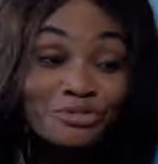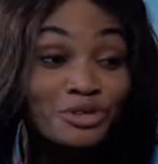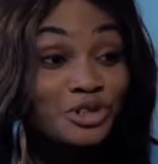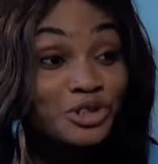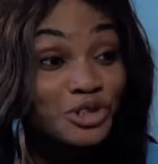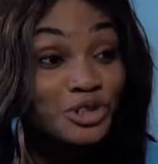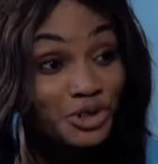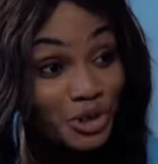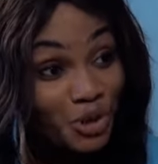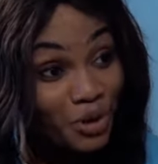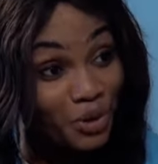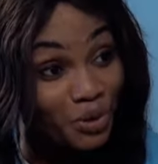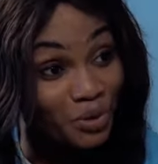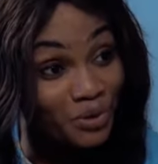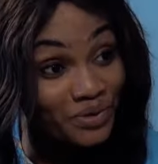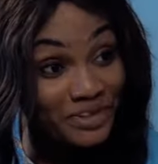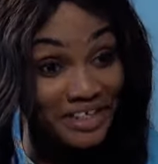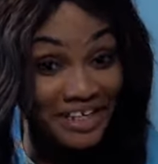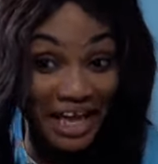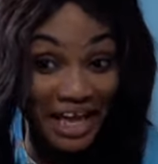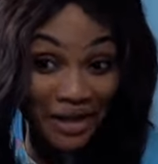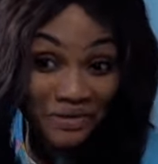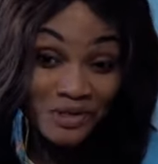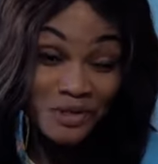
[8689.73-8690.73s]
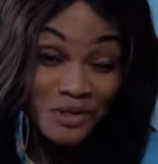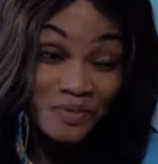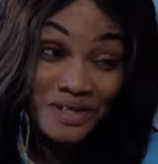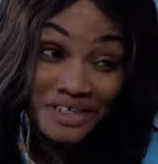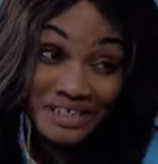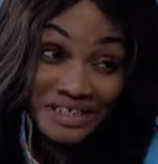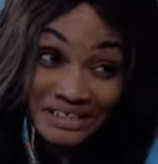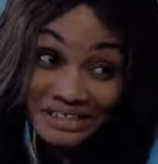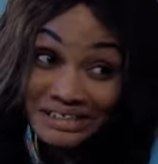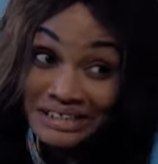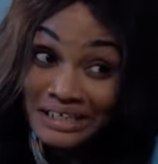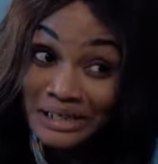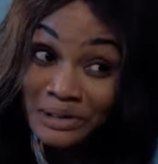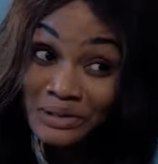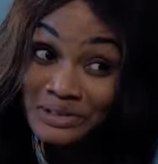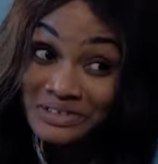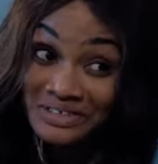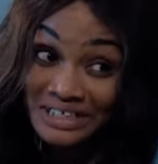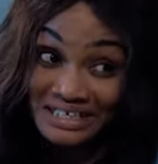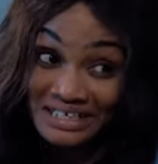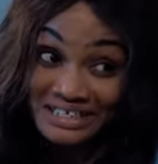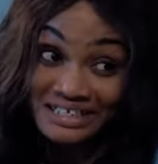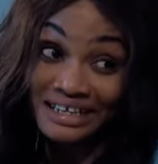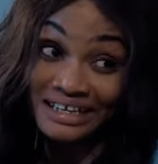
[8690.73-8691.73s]
So the guy was begging the girl
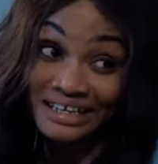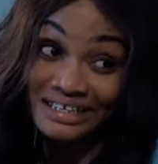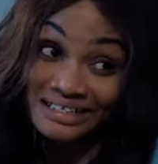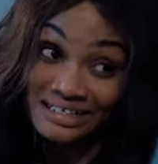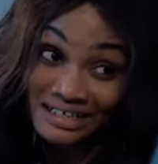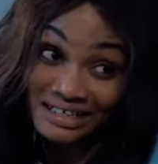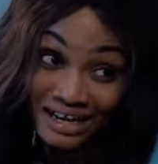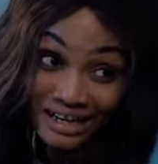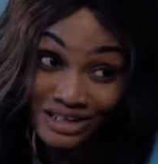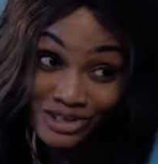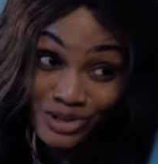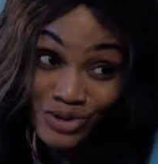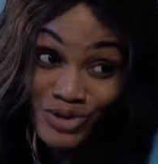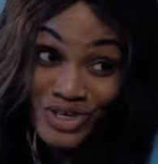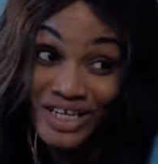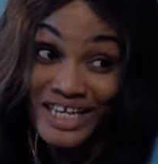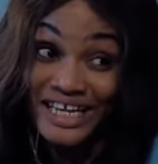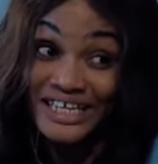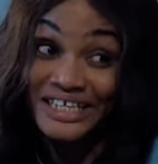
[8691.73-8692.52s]
to enter his car so he